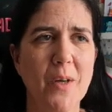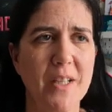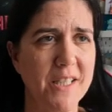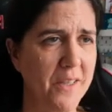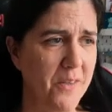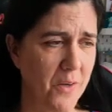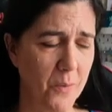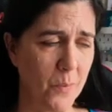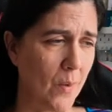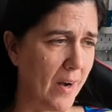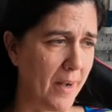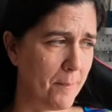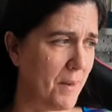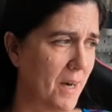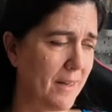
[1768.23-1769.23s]
I don't know why
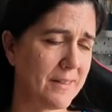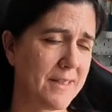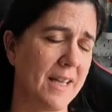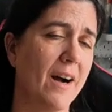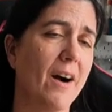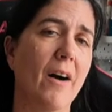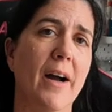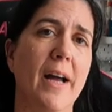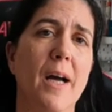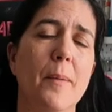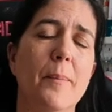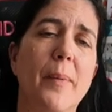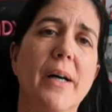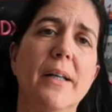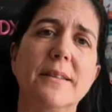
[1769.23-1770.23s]
I marked it higher,
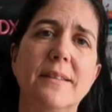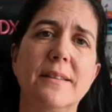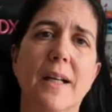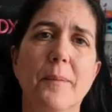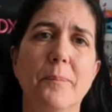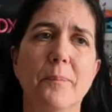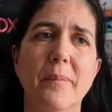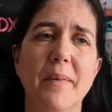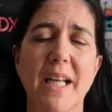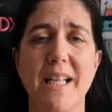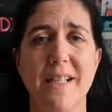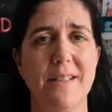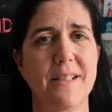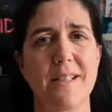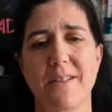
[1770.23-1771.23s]
but
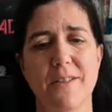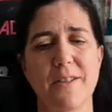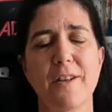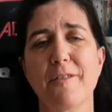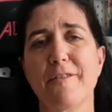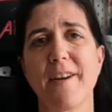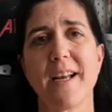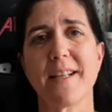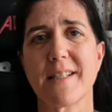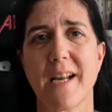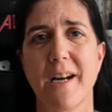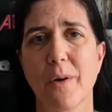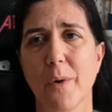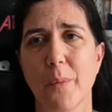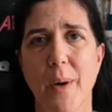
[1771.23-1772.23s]
it doesn't affect
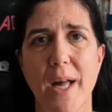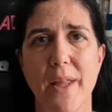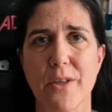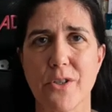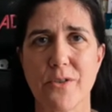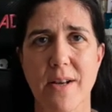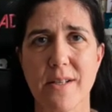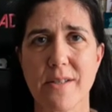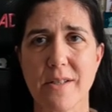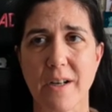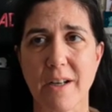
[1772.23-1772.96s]
how I wear the dress.